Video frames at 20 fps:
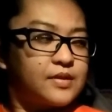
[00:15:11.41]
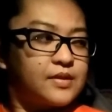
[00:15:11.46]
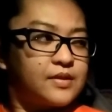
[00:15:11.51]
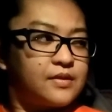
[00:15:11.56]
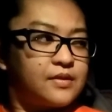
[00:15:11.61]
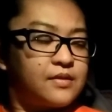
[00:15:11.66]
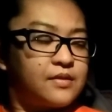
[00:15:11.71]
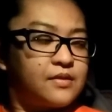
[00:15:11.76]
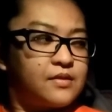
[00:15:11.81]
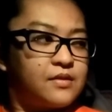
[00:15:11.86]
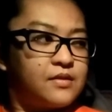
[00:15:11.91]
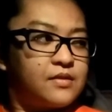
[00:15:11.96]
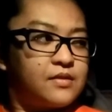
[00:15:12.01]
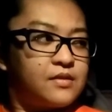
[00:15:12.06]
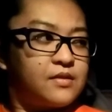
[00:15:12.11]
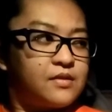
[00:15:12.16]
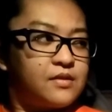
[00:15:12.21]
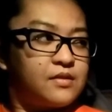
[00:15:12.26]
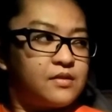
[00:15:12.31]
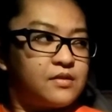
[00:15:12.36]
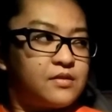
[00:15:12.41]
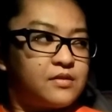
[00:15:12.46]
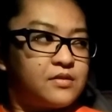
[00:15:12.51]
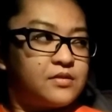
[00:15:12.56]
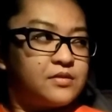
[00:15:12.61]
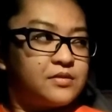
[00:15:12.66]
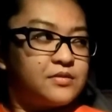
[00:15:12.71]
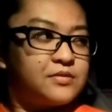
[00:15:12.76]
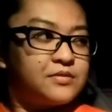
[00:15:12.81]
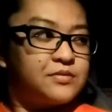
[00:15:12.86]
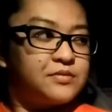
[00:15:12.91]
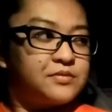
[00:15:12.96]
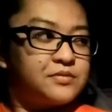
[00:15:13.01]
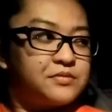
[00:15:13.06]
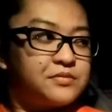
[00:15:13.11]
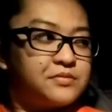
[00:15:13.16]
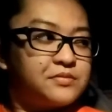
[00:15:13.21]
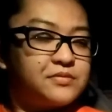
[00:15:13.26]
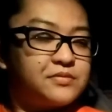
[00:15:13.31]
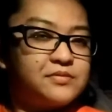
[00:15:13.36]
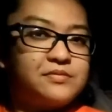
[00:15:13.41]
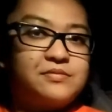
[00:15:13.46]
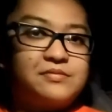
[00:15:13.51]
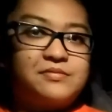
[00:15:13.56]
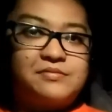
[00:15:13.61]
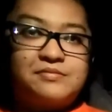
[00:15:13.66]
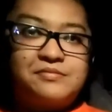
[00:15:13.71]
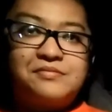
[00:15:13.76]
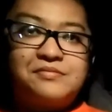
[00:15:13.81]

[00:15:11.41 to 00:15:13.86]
No words are spoken by the person on screen.